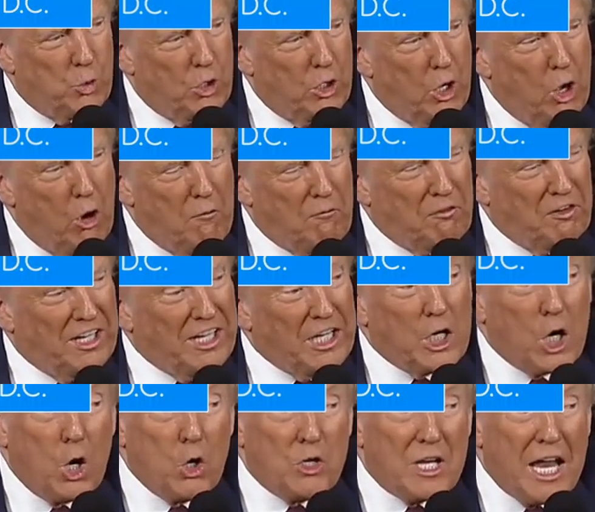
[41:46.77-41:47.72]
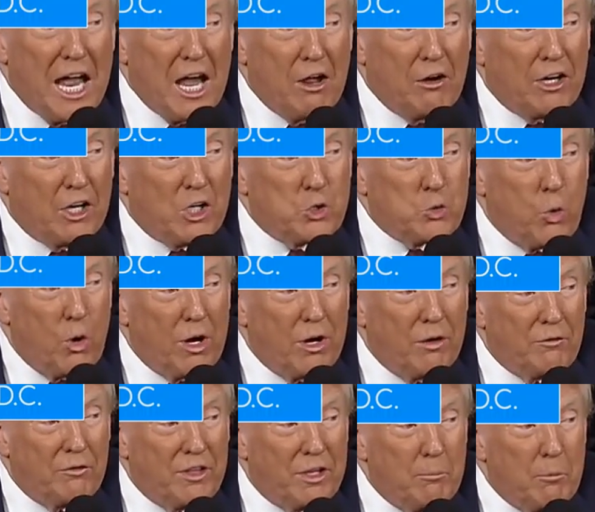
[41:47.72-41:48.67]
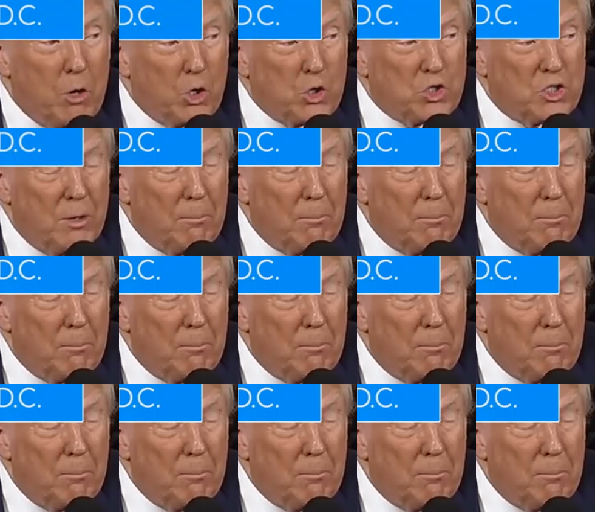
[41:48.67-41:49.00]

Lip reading: will hopefully go down as one of the most